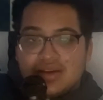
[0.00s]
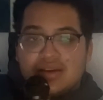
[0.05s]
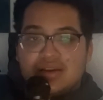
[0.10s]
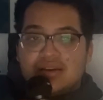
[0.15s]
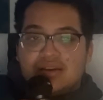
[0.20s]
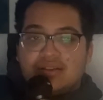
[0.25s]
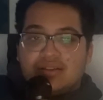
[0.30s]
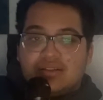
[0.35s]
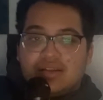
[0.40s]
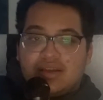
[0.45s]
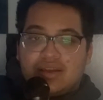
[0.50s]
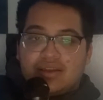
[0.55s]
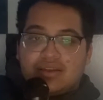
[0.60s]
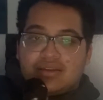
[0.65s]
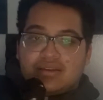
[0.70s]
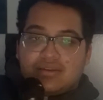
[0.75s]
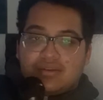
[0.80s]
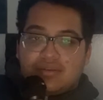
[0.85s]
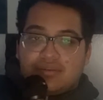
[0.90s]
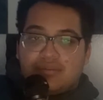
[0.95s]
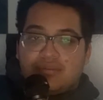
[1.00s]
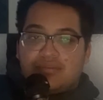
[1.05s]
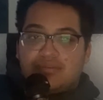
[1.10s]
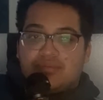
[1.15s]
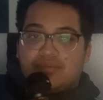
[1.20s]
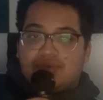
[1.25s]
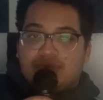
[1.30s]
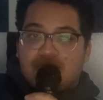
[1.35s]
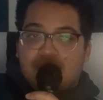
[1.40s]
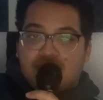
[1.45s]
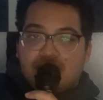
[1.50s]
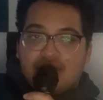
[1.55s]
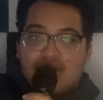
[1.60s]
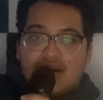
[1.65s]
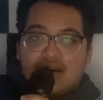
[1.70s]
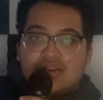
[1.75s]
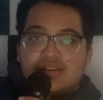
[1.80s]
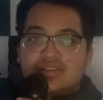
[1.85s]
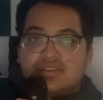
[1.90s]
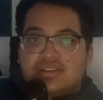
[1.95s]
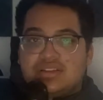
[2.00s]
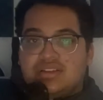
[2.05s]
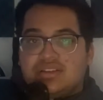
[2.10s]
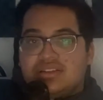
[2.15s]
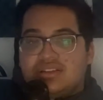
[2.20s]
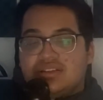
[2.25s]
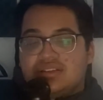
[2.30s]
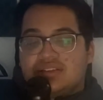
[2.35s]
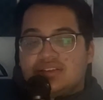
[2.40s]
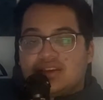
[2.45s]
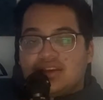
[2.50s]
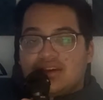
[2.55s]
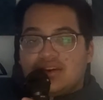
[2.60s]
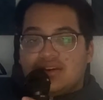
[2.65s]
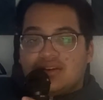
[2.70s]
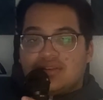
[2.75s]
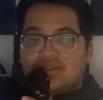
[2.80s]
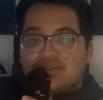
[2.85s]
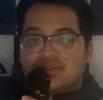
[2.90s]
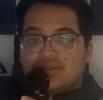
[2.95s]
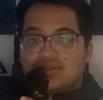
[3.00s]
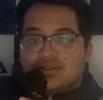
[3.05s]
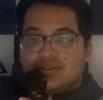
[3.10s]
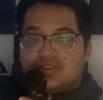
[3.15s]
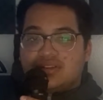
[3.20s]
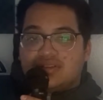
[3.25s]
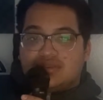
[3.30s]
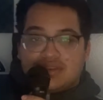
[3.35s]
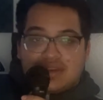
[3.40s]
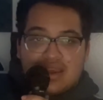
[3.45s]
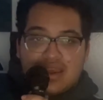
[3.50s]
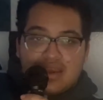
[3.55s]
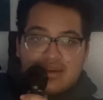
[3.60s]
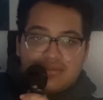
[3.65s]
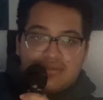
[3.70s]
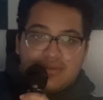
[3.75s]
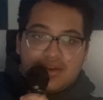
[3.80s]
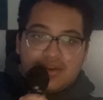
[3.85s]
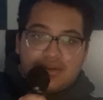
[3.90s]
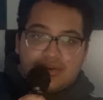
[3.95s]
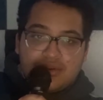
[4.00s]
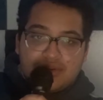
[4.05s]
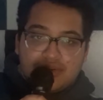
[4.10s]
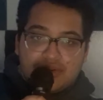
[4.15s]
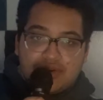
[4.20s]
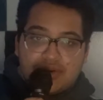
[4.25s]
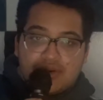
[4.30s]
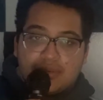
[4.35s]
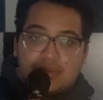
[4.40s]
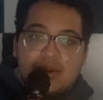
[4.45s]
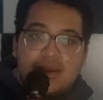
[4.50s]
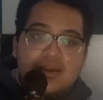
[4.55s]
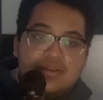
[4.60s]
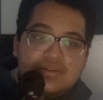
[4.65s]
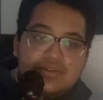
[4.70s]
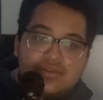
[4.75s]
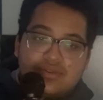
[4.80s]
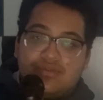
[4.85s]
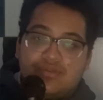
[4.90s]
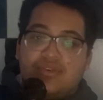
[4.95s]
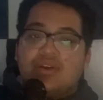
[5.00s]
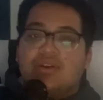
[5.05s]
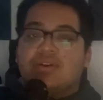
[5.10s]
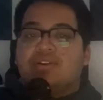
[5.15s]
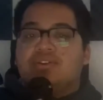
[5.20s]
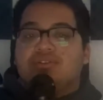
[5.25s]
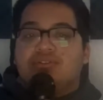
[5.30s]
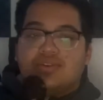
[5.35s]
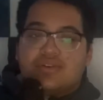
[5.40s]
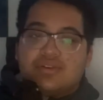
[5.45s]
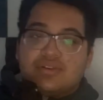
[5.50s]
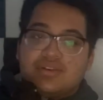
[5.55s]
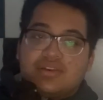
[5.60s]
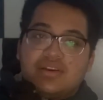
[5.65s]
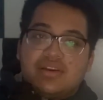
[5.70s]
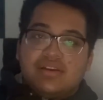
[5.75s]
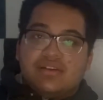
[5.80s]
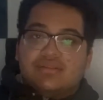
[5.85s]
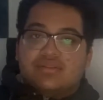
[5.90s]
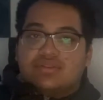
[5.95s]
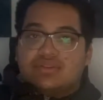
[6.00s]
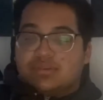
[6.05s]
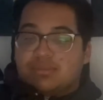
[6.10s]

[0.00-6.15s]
Like, a lot of DC's characters have very dark pasts, or very dark characters.